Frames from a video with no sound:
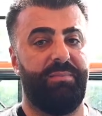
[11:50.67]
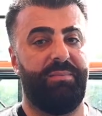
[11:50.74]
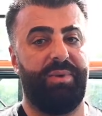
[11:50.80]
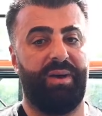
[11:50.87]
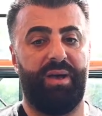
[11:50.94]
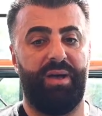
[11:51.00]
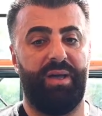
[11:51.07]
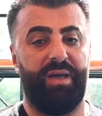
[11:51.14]

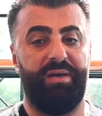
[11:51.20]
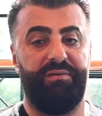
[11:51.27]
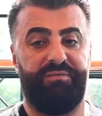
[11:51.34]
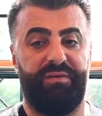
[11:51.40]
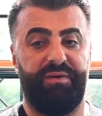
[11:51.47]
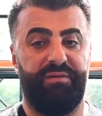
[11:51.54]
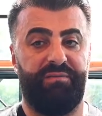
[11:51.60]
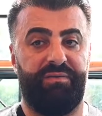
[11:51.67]
But
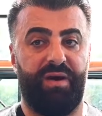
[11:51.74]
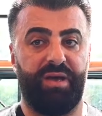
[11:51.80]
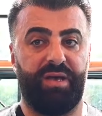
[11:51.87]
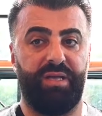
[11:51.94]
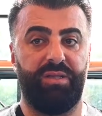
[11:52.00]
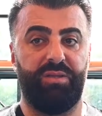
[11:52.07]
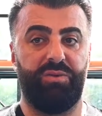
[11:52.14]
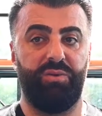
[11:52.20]
if I
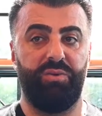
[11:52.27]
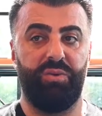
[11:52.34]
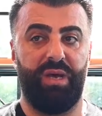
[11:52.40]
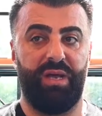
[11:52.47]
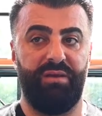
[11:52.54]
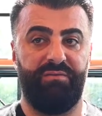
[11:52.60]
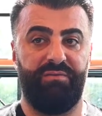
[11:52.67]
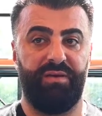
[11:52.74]
can do
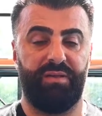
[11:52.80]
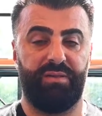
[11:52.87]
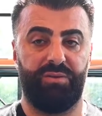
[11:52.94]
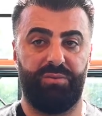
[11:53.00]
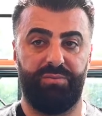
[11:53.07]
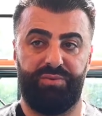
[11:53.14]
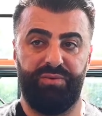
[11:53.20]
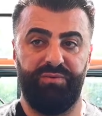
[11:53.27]
anything to
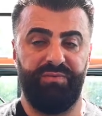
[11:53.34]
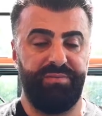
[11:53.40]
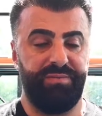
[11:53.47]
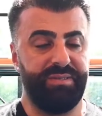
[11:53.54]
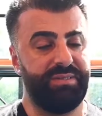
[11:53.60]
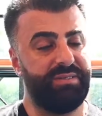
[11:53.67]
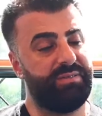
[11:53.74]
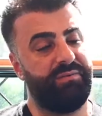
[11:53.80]
improve the
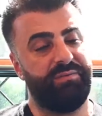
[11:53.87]
business,